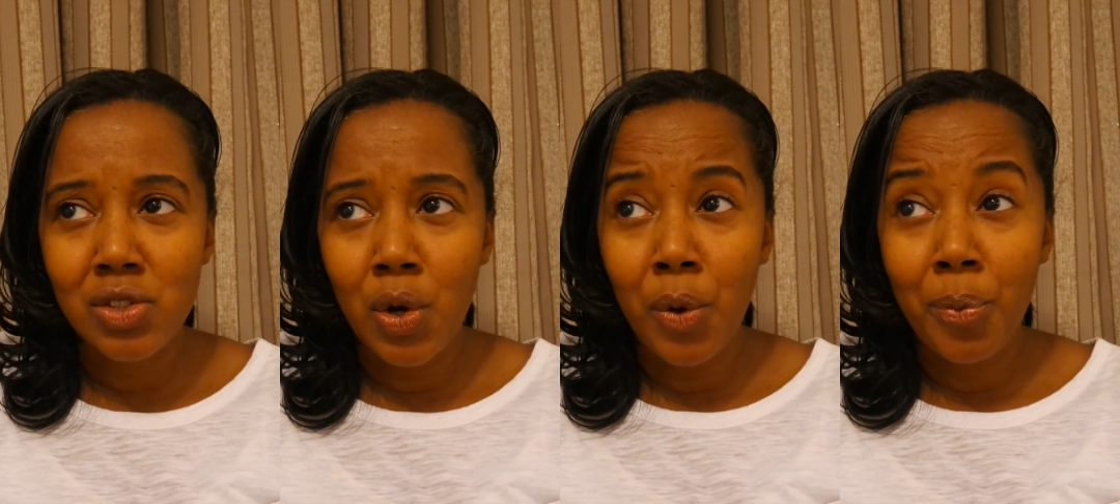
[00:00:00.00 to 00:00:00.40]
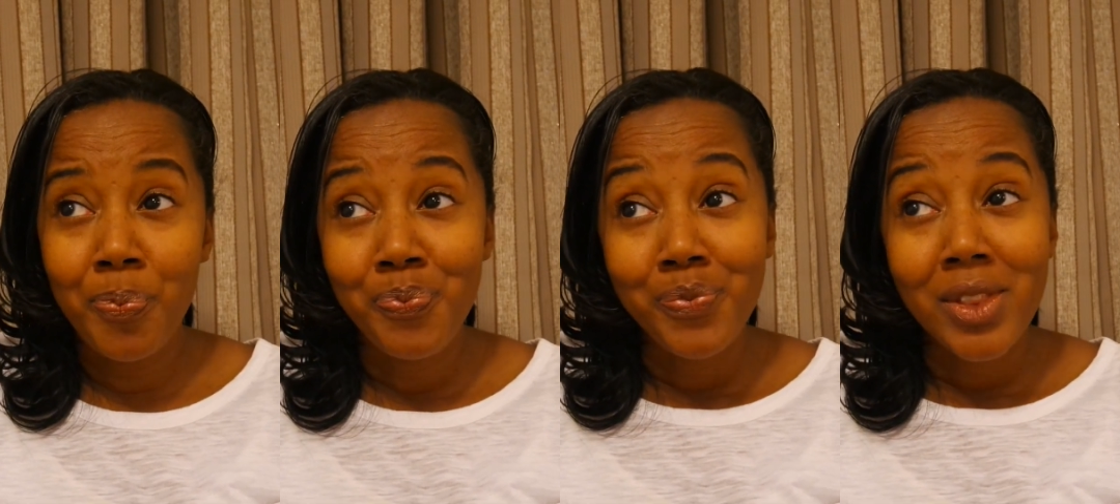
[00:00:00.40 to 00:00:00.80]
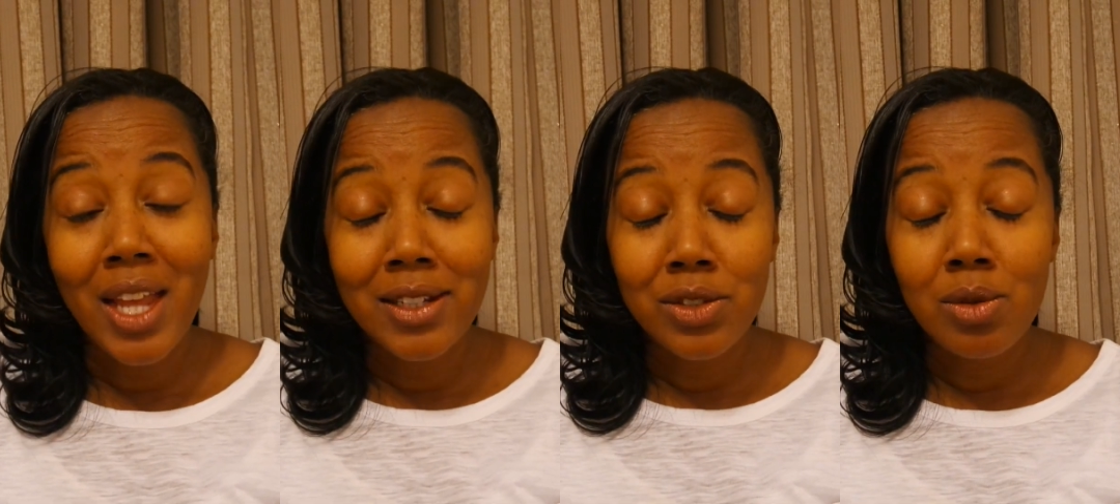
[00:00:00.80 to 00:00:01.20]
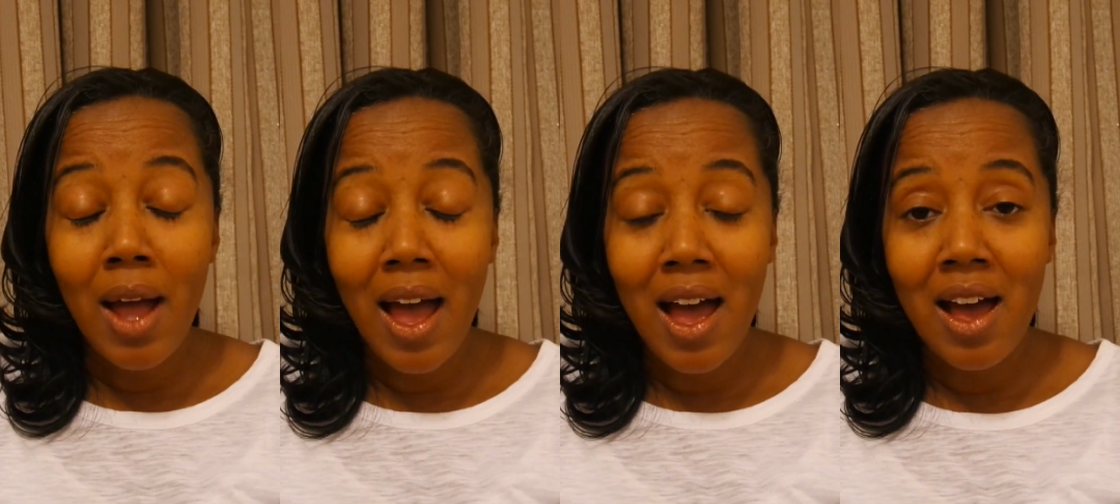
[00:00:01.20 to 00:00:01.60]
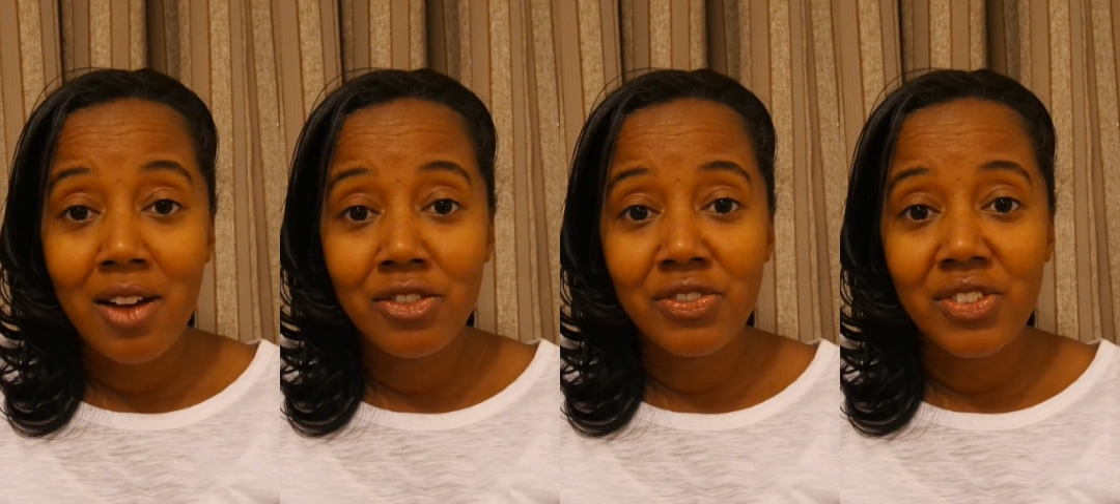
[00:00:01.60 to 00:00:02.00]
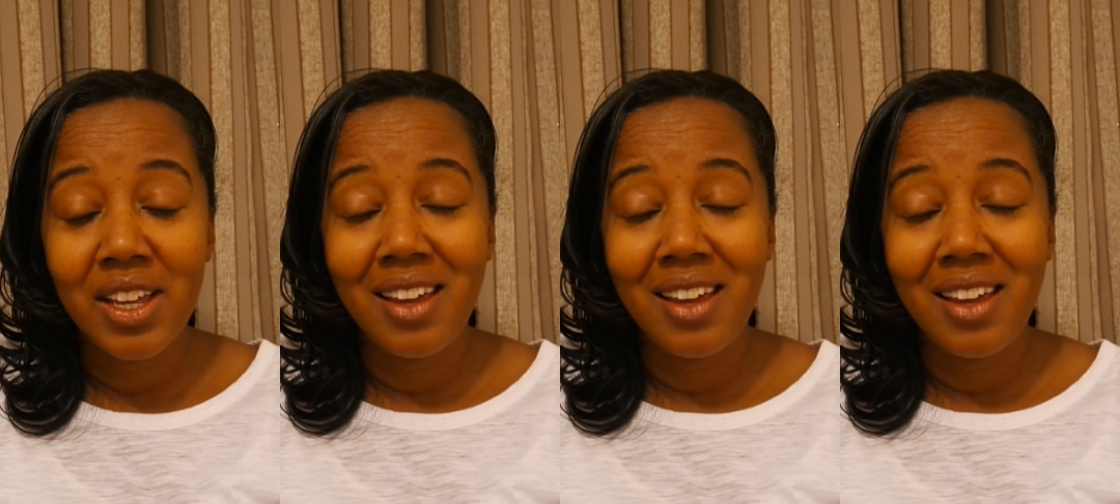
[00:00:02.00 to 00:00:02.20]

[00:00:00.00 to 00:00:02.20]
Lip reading: So they do have